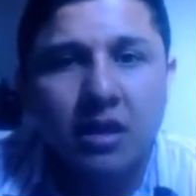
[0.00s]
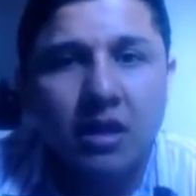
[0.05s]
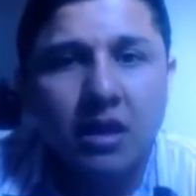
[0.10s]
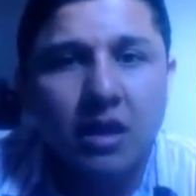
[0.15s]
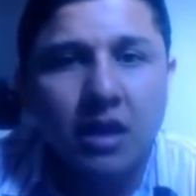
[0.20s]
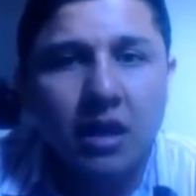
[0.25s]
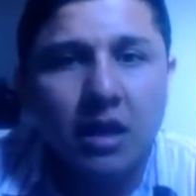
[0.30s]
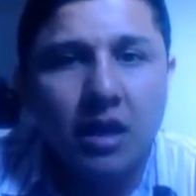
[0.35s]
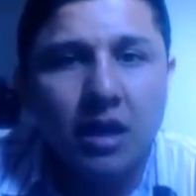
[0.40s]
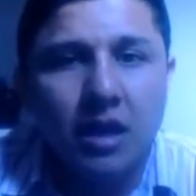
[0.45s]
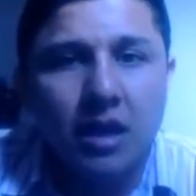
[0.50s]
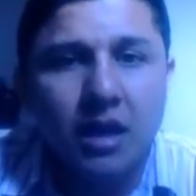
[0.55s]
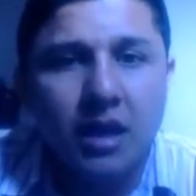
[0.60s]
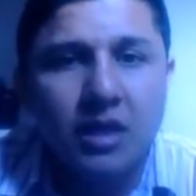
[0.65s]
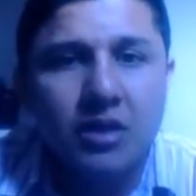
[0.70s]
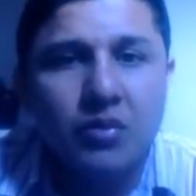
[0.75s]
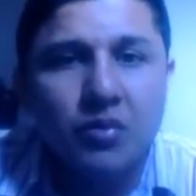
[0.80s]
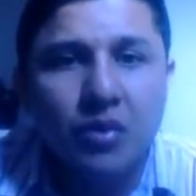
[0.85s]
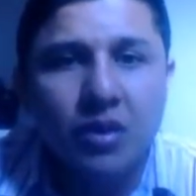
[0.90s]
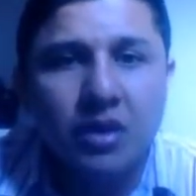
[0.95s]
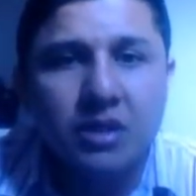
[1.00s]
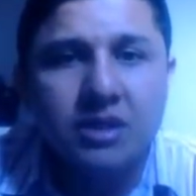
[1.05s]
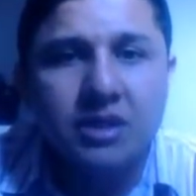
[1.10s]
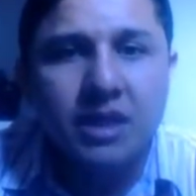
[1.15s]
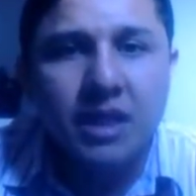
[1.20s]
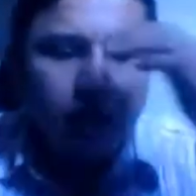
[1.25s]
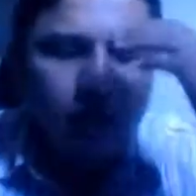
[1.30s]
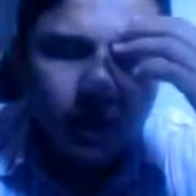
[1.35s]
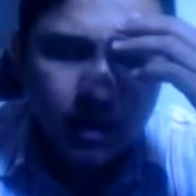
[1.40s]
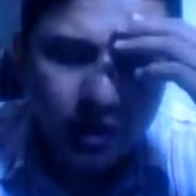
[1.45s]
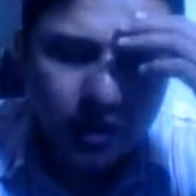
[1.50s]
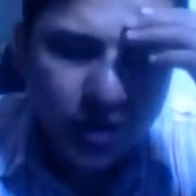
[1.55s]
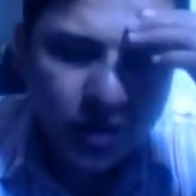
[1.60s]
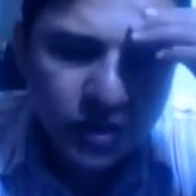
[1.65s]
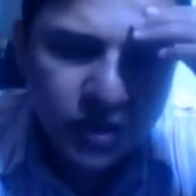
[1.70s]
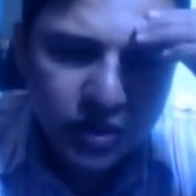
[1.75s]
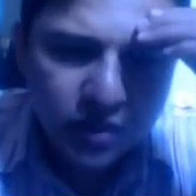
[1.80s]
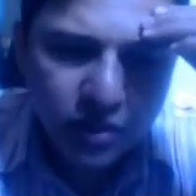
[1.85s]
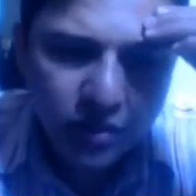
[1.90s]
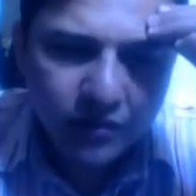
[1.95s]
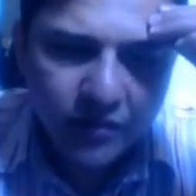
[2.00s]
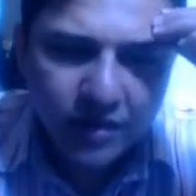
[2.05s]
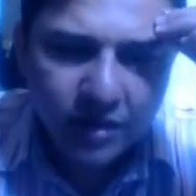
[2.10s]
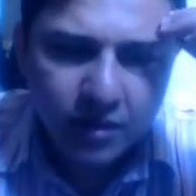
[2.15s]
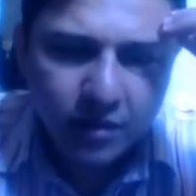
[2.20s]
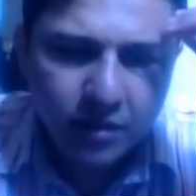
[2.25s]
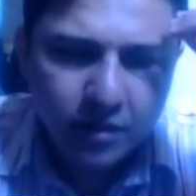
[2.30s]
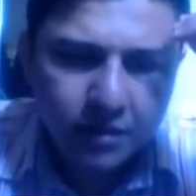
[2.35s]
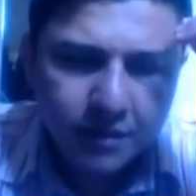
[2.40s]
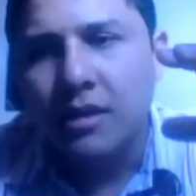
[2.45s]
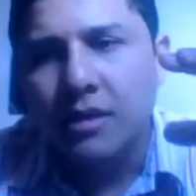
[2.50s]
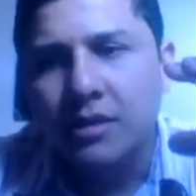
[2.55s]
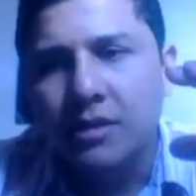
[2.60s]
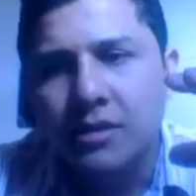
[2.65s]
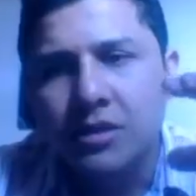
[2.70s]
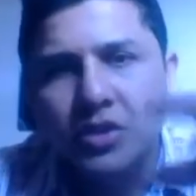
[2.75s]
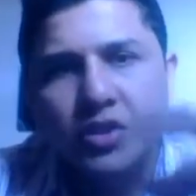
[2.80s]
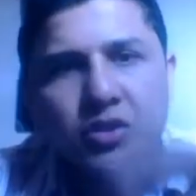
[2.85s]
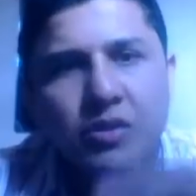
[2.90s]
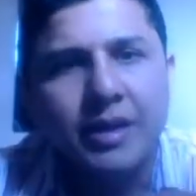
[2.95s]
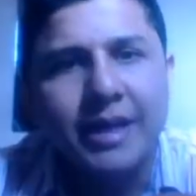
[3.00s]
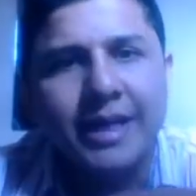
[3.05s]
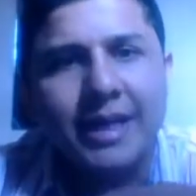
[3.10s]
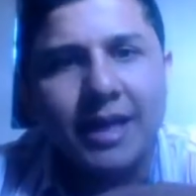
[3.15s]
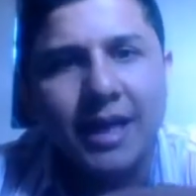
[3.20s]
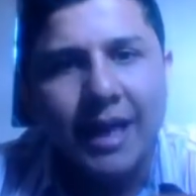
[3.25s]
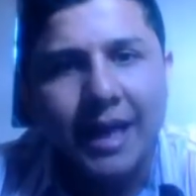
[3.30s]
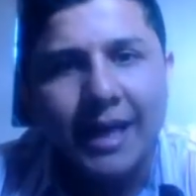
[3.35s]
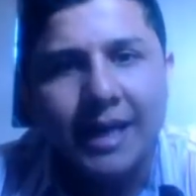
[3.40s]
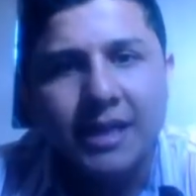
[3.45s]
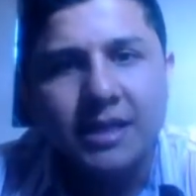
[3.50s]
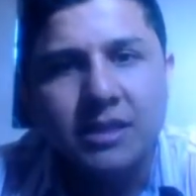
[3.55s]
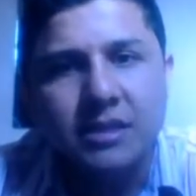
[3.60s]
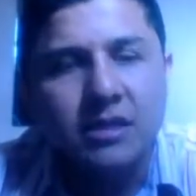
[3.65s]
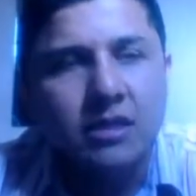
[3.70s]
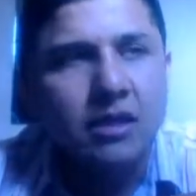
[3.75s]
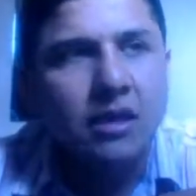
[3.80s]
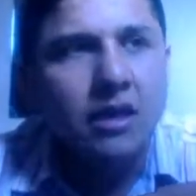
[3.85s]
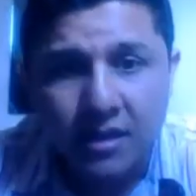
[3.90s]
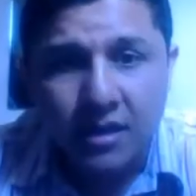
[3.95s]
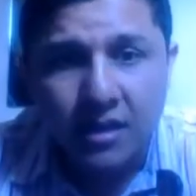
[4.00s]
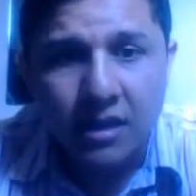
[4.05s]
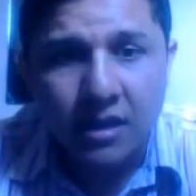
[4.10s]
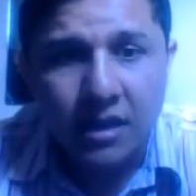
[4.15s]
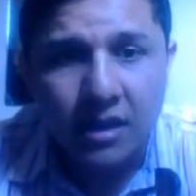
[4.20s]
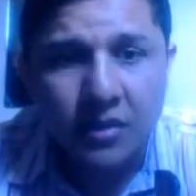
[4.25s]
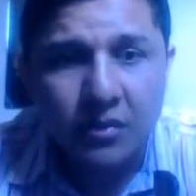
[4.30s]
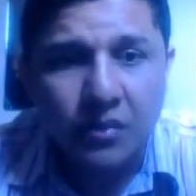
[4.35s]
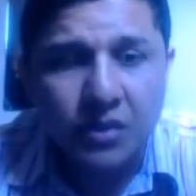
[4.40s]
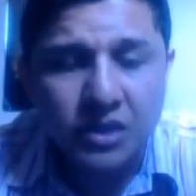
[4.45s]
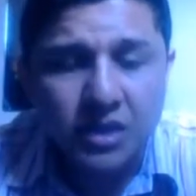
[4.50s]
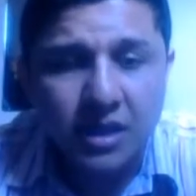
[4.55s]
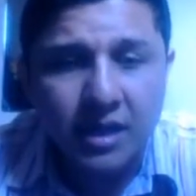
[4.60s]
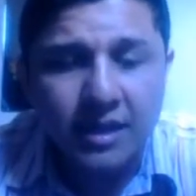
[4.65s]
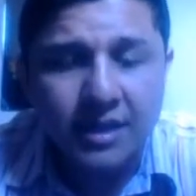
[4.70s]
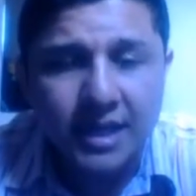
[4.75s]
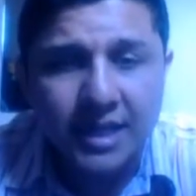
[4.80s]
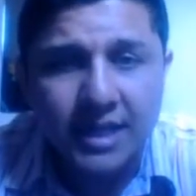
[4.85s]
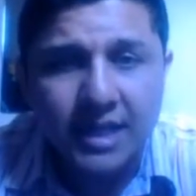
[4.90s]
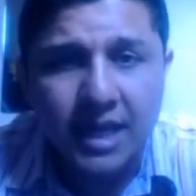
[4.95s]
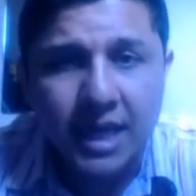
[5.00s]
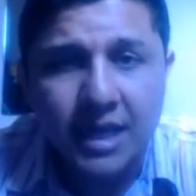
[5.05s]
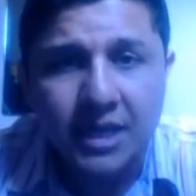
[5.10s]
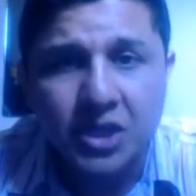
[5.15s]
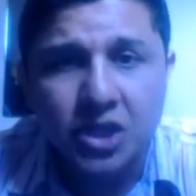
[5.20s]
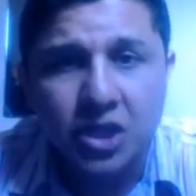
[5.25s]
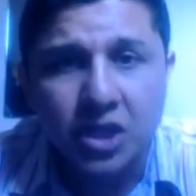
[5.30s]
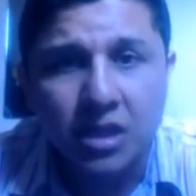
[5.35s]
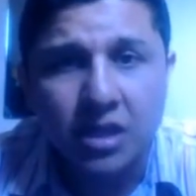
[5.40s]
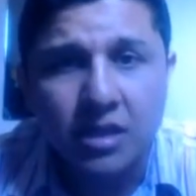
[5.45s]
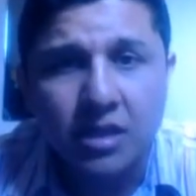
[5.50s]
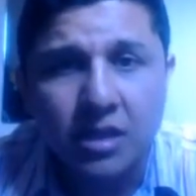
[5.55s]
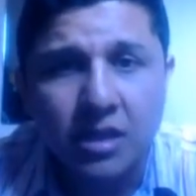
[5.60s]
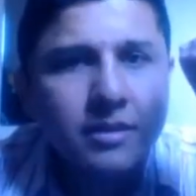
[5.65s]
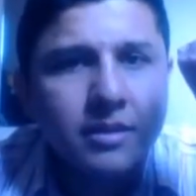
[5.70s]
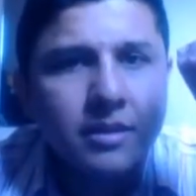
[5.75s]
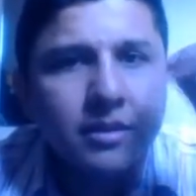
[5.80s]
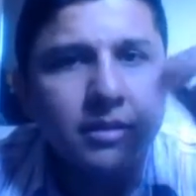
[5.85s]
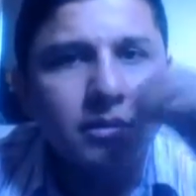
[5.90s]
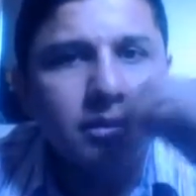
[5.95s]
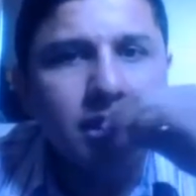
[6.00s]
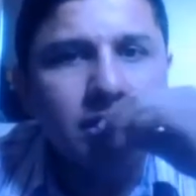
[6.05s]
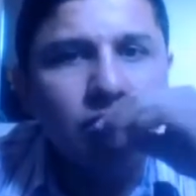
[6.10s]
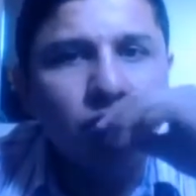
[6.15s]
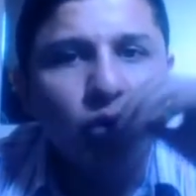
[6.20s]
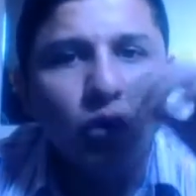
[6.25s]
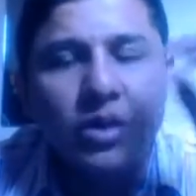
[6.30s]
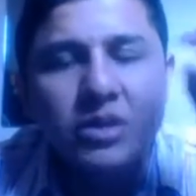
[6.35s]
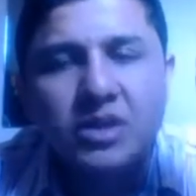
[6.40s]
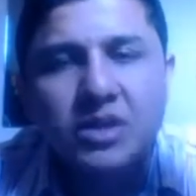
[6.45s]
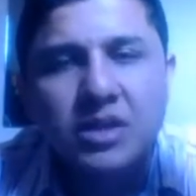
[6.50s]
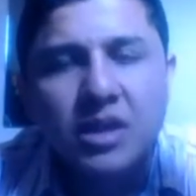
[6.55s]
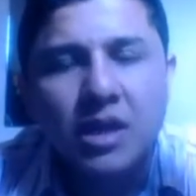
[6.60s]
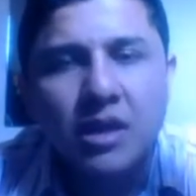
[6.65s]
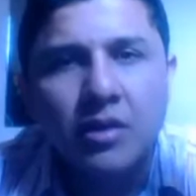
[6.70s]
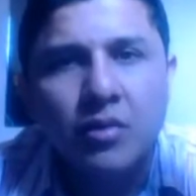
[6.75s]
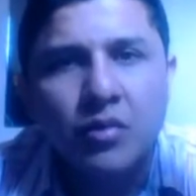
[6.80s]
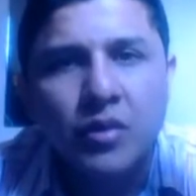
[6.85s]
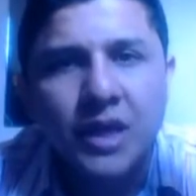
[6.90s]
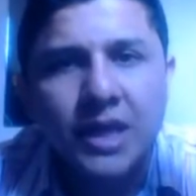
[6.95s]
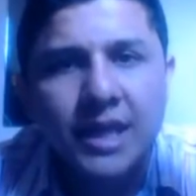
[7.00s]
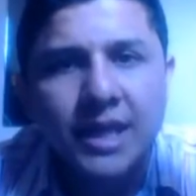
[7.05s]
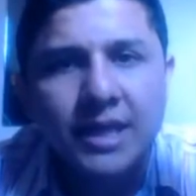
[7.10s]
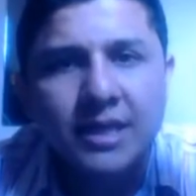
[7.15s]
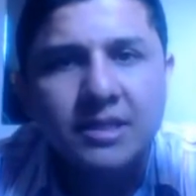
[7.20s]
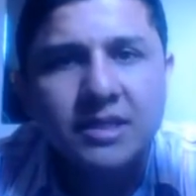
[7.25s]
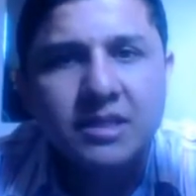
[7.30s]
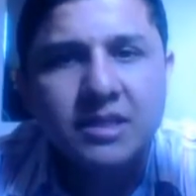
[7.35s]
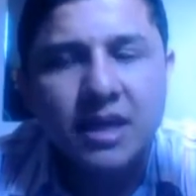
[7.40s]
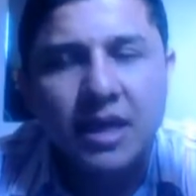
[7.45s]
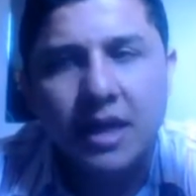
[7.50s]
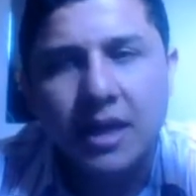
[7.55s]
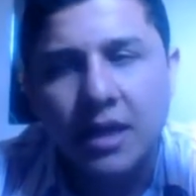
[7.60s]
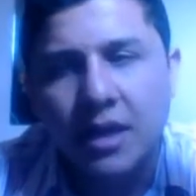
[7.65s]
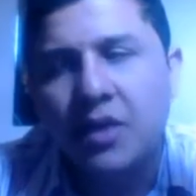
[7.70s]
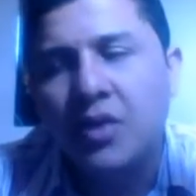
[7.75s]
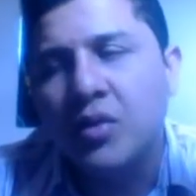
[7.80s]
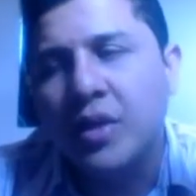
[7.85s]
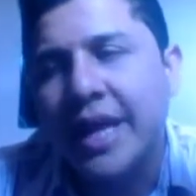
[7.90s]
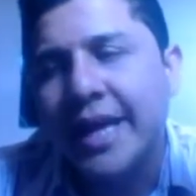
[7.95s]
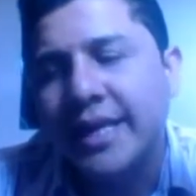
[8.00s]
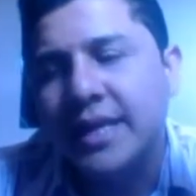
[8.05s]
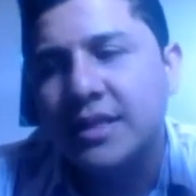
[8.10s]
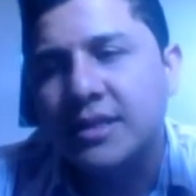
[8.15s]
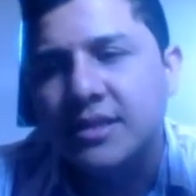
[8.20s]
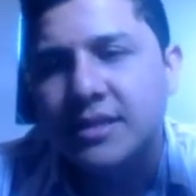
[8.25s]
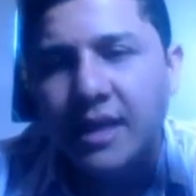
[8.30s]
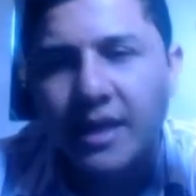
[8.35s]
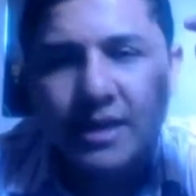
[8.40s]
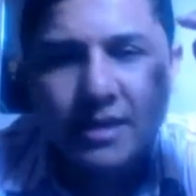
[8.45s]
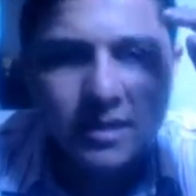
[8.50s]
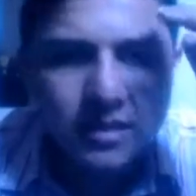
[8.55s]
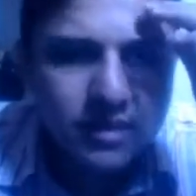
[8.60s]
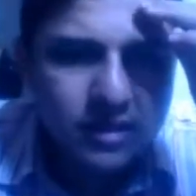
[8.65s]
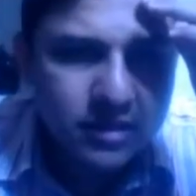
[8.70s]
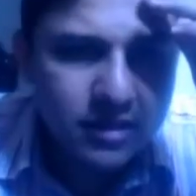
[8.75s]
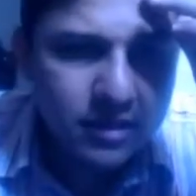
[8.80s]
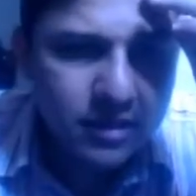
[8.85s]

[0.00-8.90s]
It was on October 28. It was an adaptation that was released in the United States.